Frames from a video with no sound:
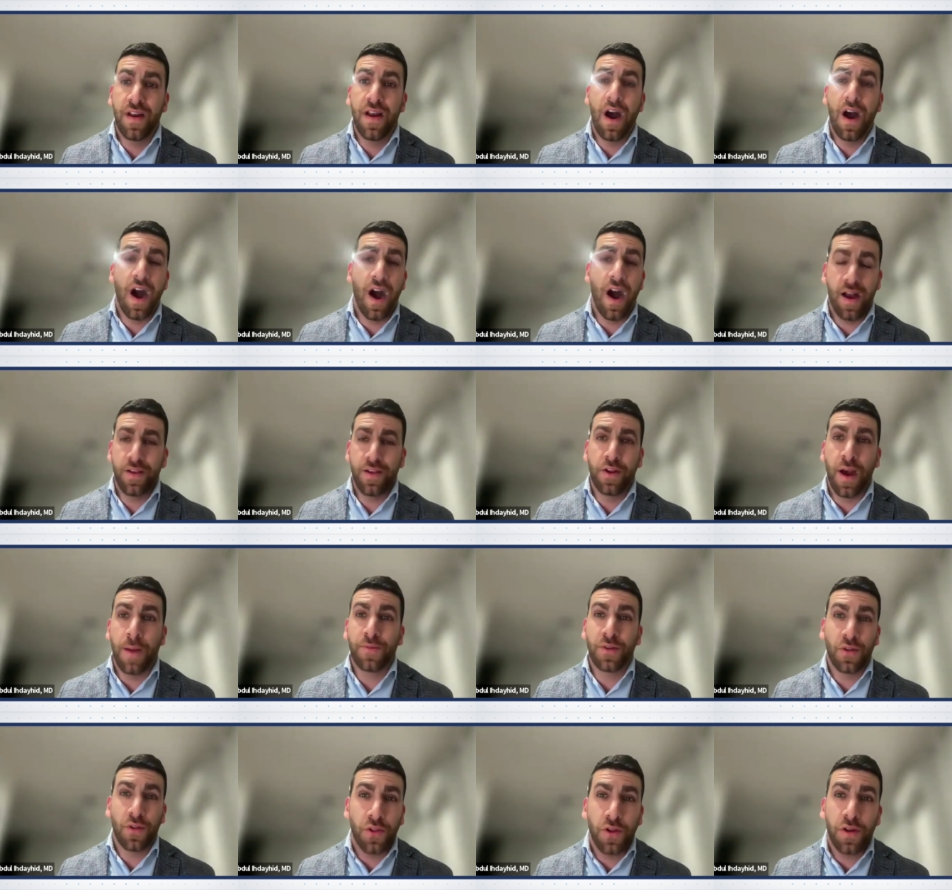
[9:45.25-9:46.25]
up
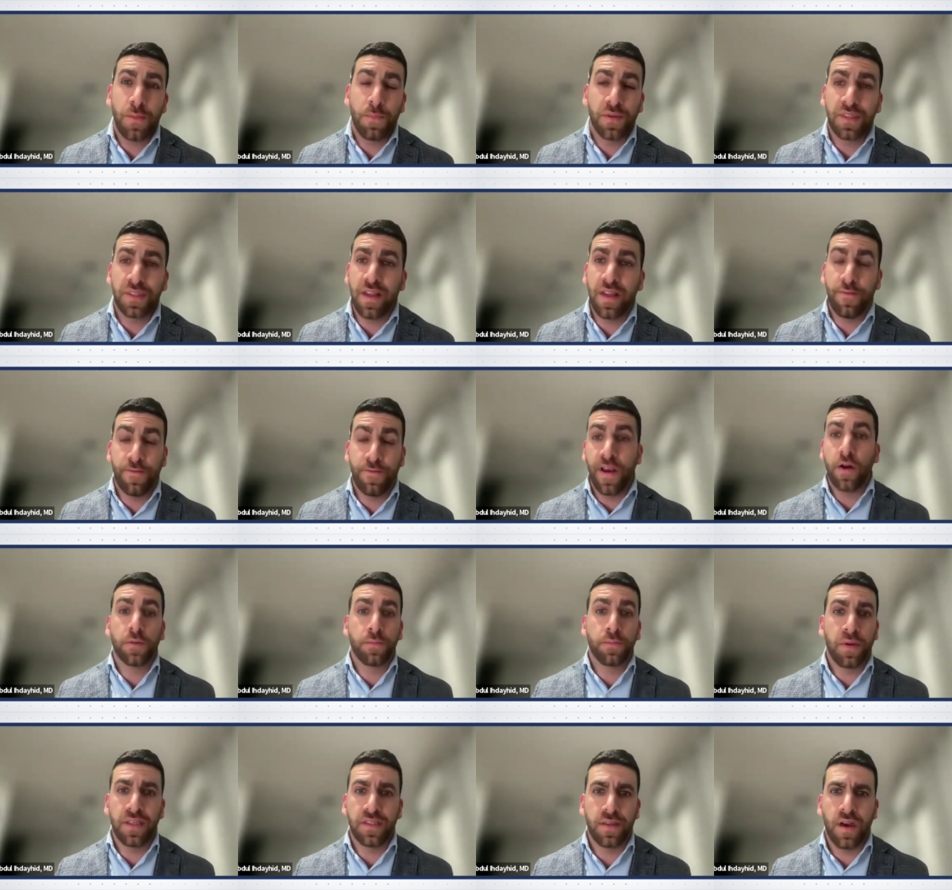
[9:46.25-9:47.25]
to 30% failed
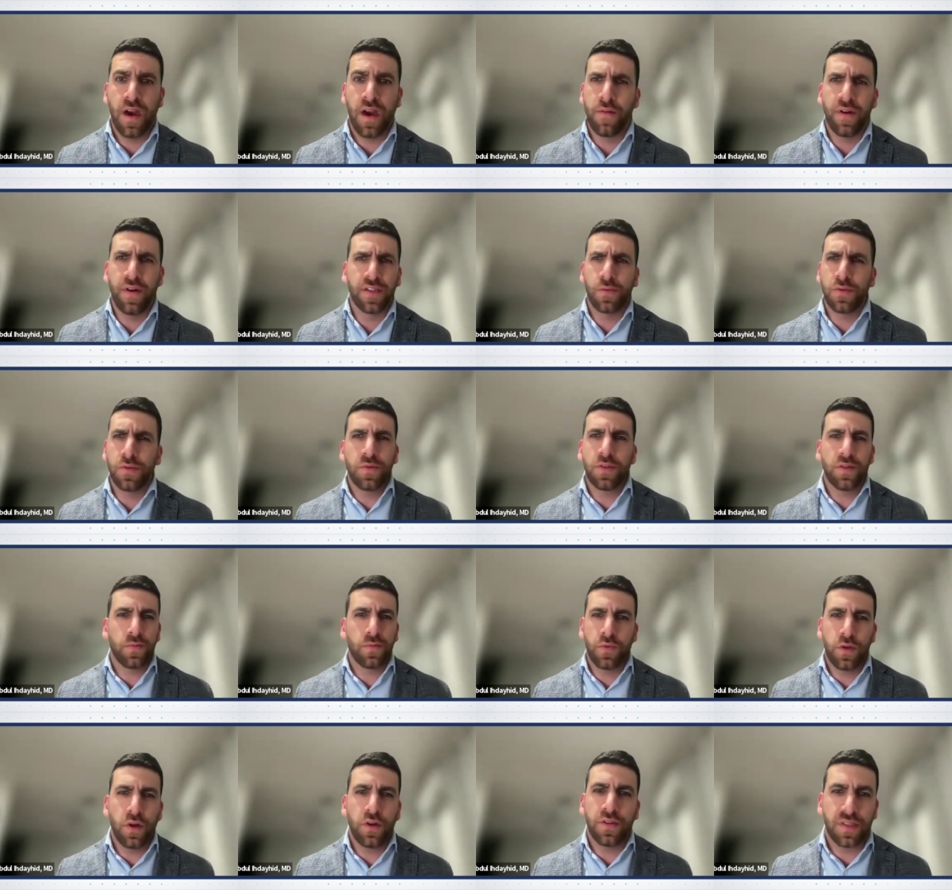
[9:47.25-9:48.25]
PCI rates, which
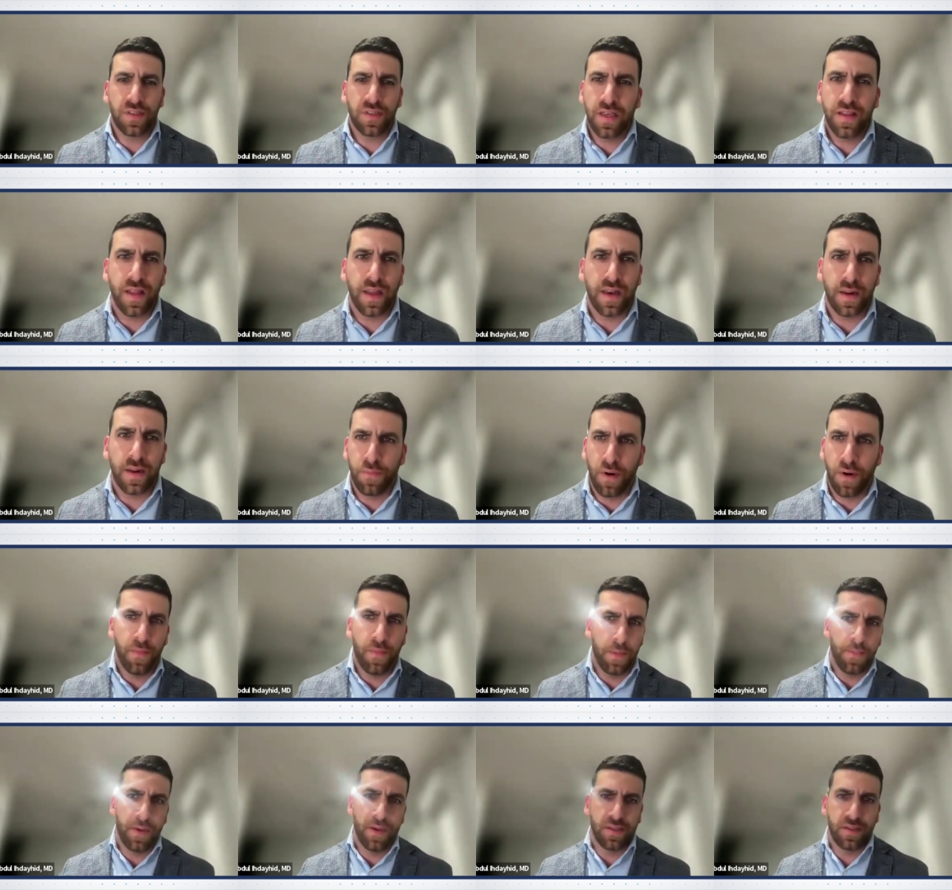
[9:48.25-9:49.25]
we don't see that in primary
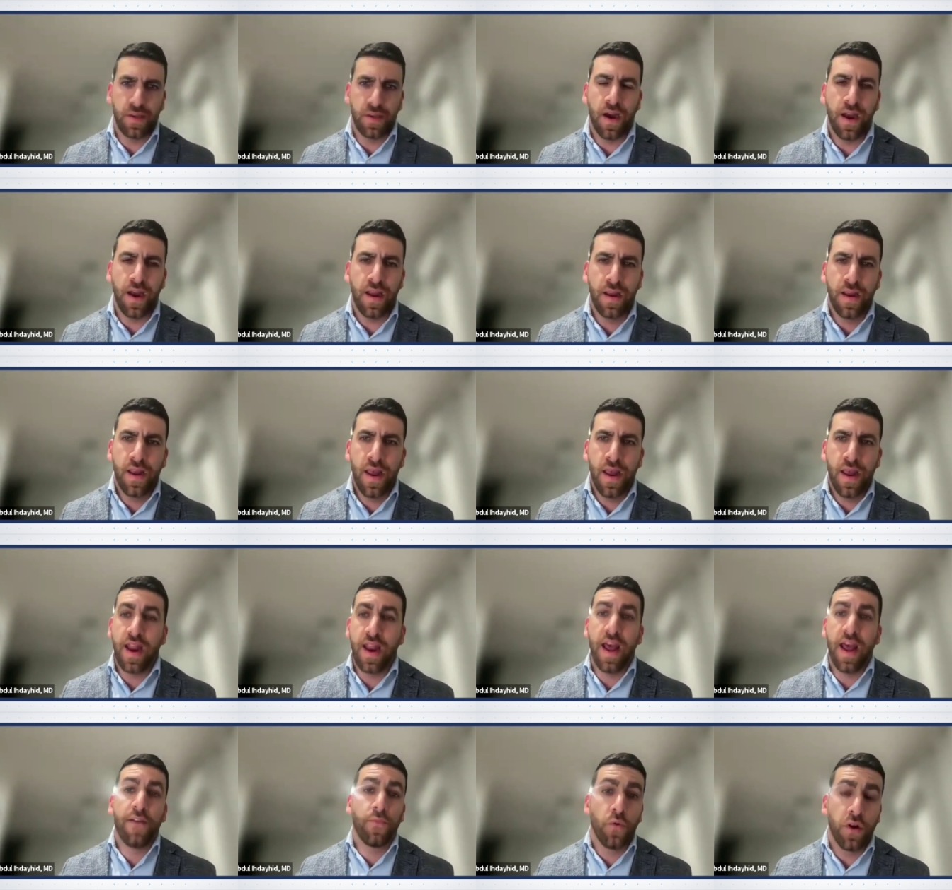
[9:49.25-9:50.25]
PCI, and
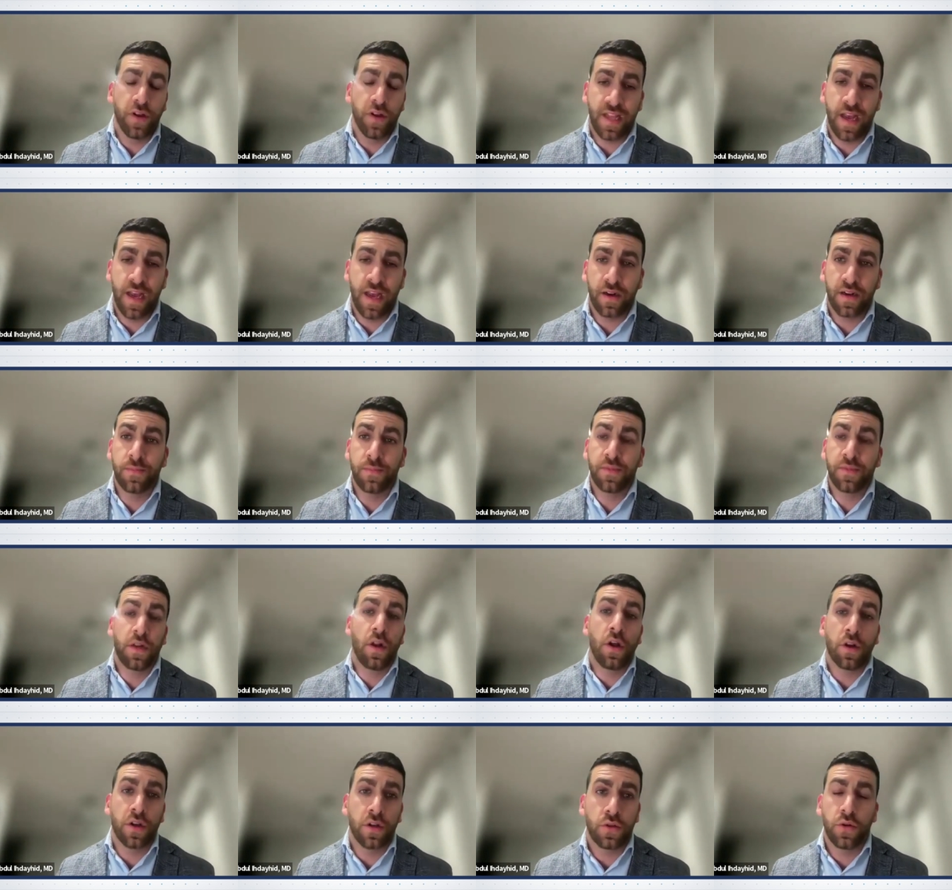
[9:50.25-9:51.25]
have worse outcomes and
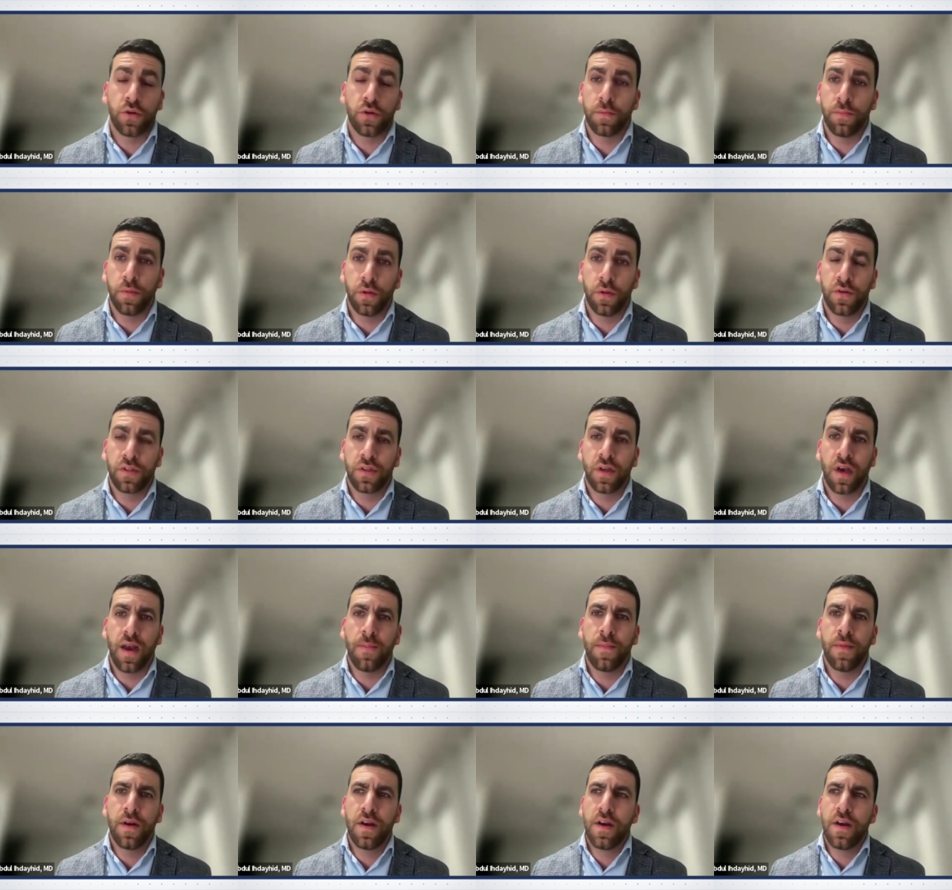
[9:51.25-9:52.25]
longer door to balloon
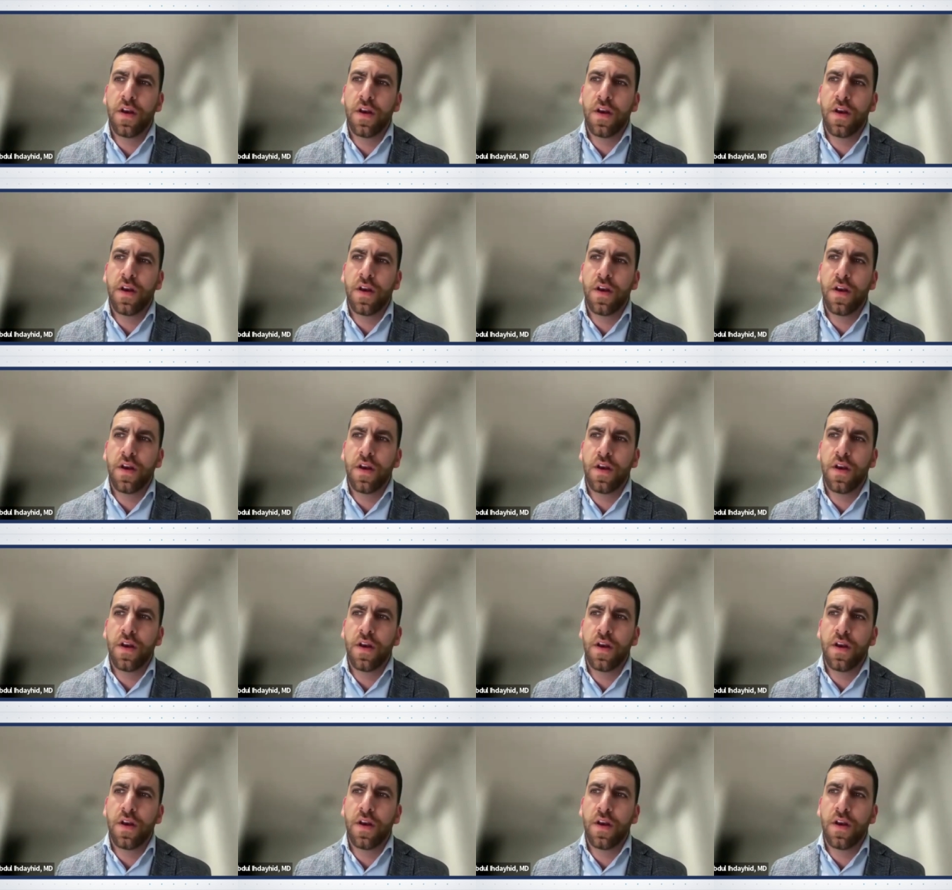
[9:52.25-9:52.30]
time.